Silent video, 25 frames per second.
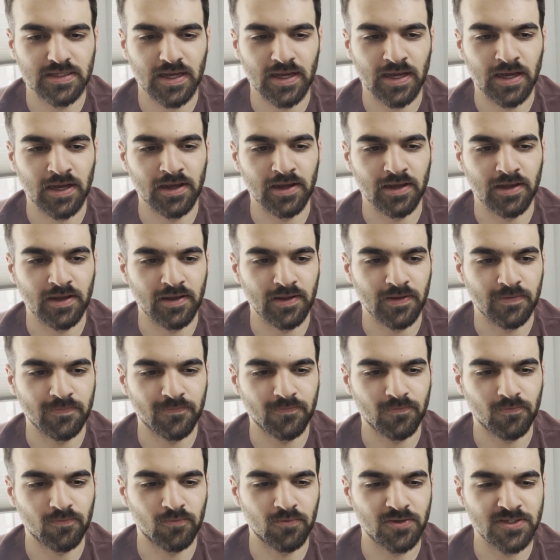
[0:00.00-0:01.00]
I've
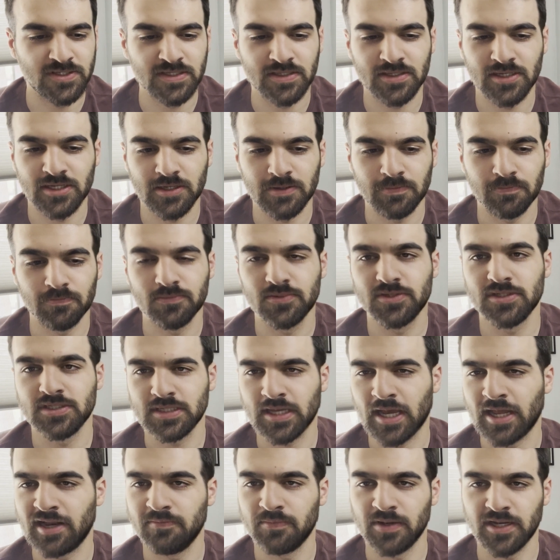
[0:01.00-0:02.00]
recently just
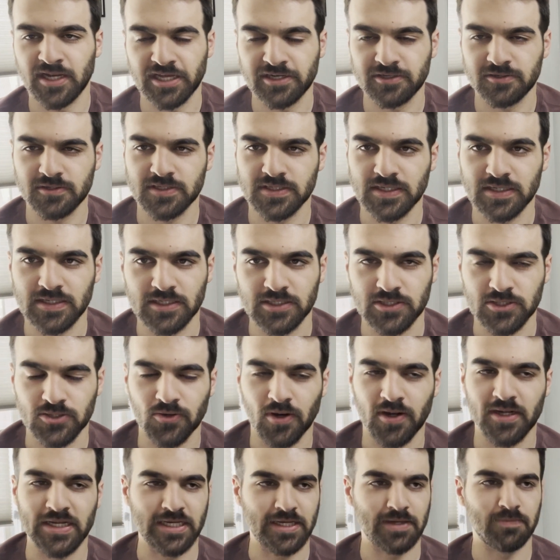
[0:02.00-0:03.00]
kind of been interested in
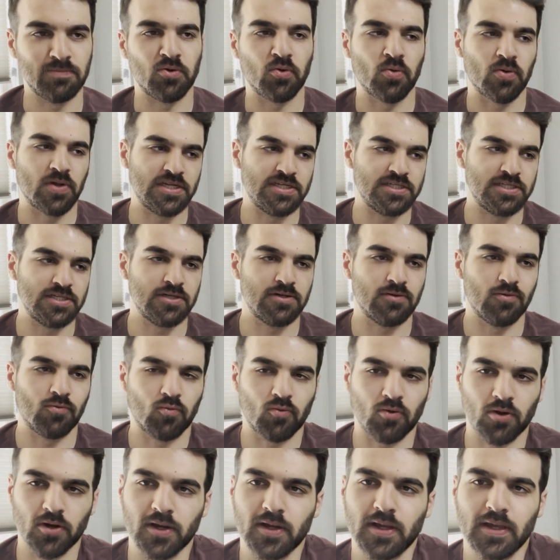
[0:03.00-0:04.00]
trying to get more into her
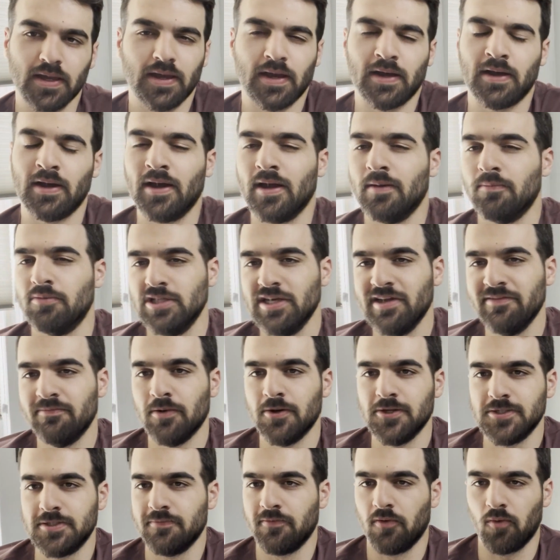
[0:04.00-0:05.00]
work. I believe
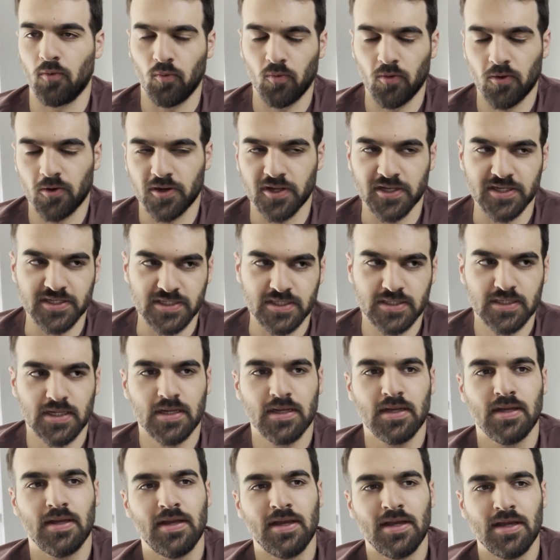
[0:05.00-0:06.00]
most of her work is
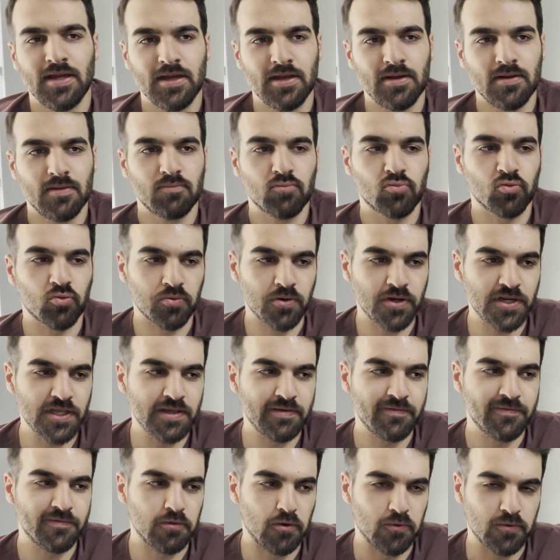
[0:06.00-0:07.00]
pretty
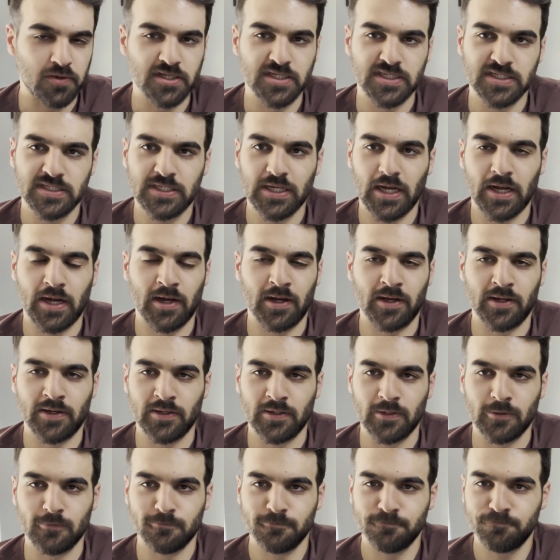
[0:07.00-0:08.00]
focused
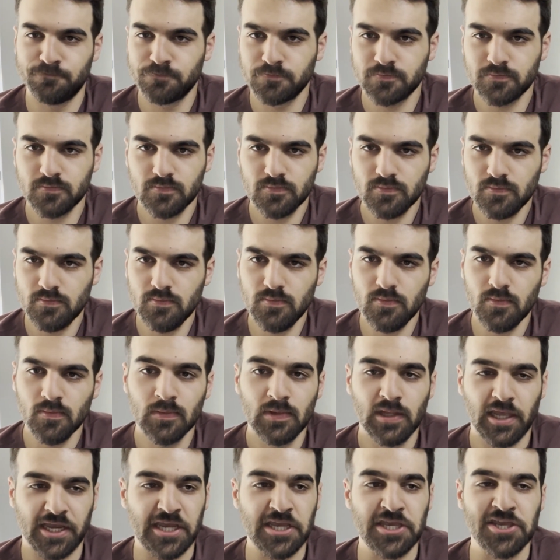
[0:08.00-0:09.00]
on
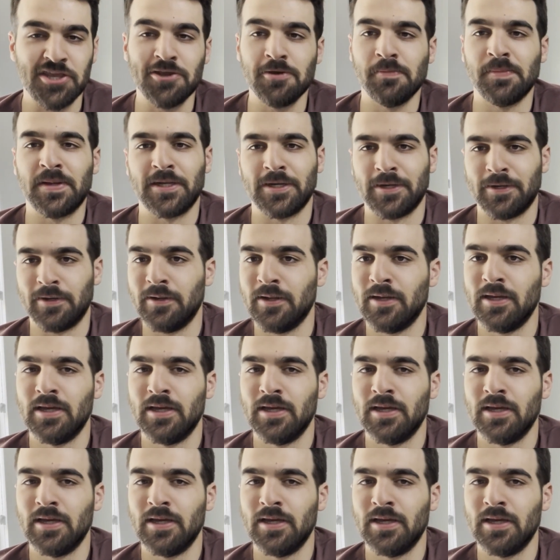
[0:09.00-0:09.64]
like a human